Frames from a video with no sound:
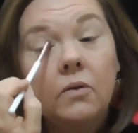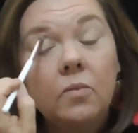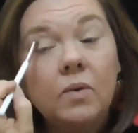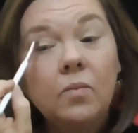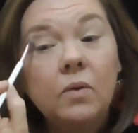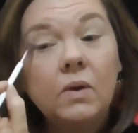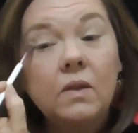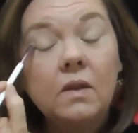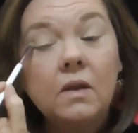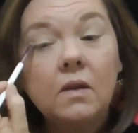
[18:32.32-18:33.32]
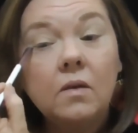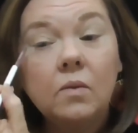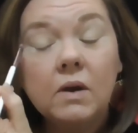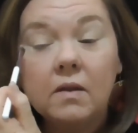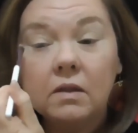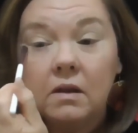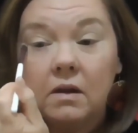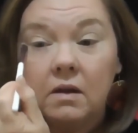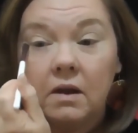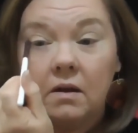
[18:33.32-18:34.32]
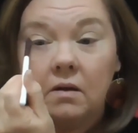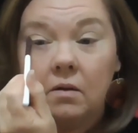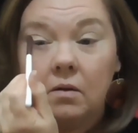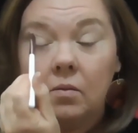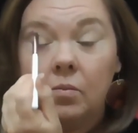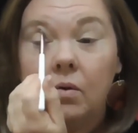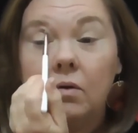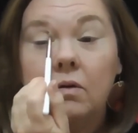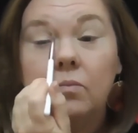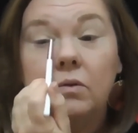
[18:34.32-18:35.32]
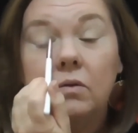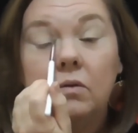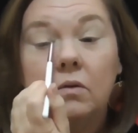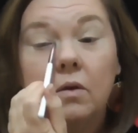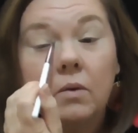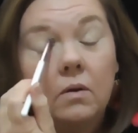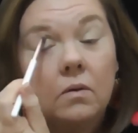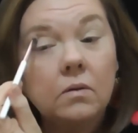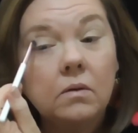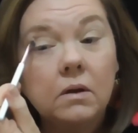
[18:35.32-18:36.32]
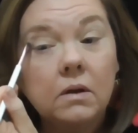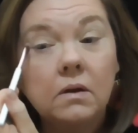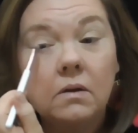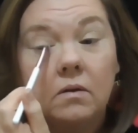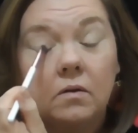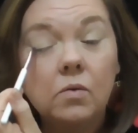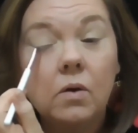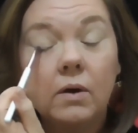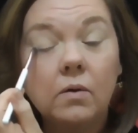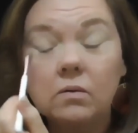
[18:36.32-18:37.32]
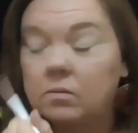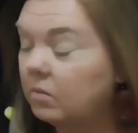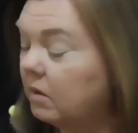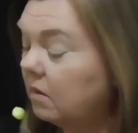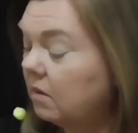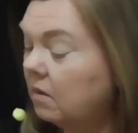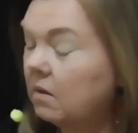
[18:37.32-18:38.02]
I remember when we had the apocalypse going on, and still going on, but